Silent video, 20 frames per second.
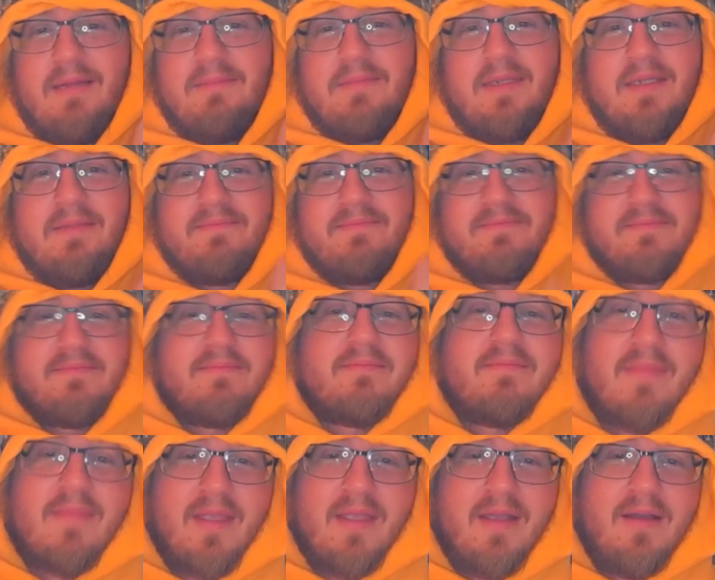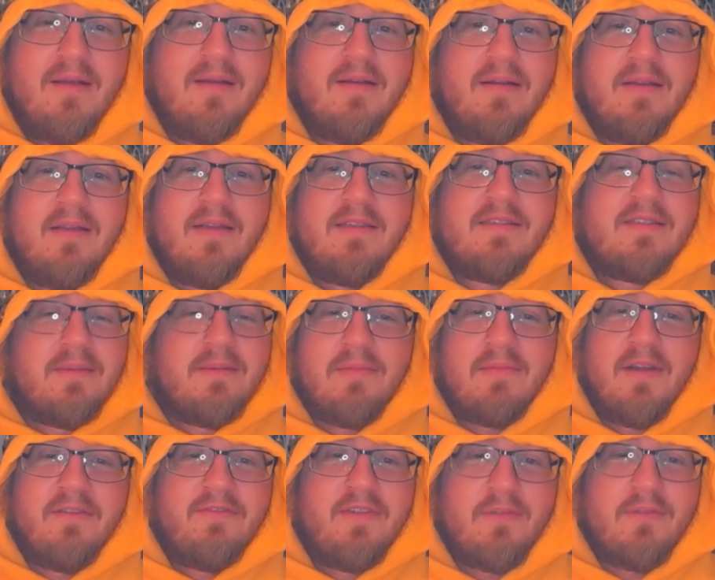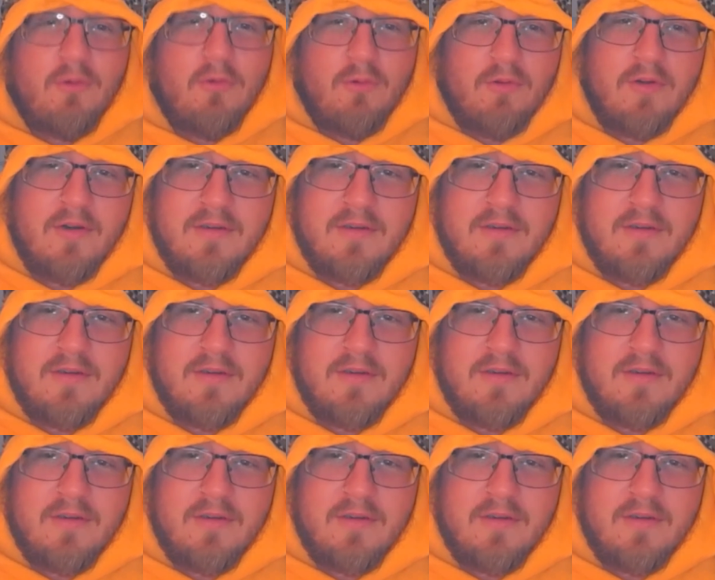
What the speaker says: me. It's some of my favorite horror.